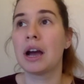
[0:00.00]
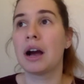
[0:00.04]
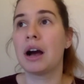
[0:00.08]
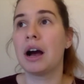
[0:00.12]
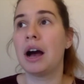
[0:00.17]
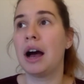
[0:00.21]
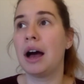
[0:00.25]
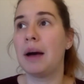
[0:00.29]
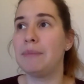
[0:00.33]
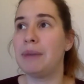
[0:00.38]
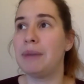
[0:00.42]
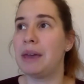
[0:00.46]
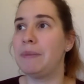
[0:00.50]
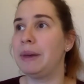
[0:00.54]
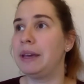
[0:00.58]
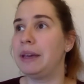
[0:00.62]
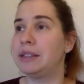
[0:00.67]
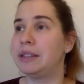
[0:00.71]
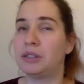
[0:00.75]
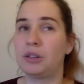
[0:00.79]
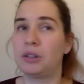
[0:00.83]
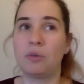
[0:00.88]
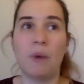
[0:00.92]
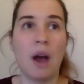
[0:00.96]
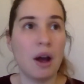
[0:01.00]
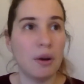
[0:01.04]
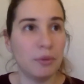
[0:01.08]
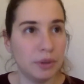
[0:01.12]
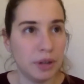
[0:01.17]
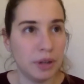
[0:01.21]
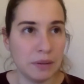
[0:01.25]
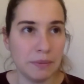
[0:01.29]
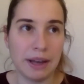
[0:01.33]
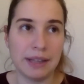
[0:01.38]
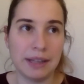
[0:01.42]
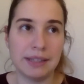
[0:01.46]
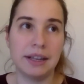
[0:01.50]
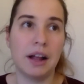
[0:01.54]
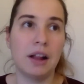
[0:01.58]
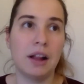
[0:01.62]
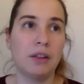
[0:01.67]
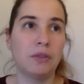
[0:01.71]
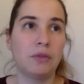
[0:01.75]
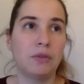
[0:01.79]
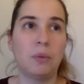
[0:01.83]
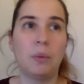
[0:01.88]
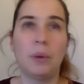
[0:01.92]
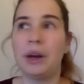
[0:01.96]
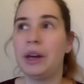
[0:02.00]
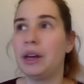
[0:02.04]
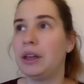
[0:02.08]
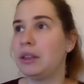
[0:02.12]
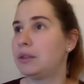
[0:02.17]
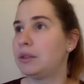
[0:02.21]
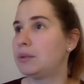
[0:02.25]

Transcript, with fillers: Maybe it's surrounding myself with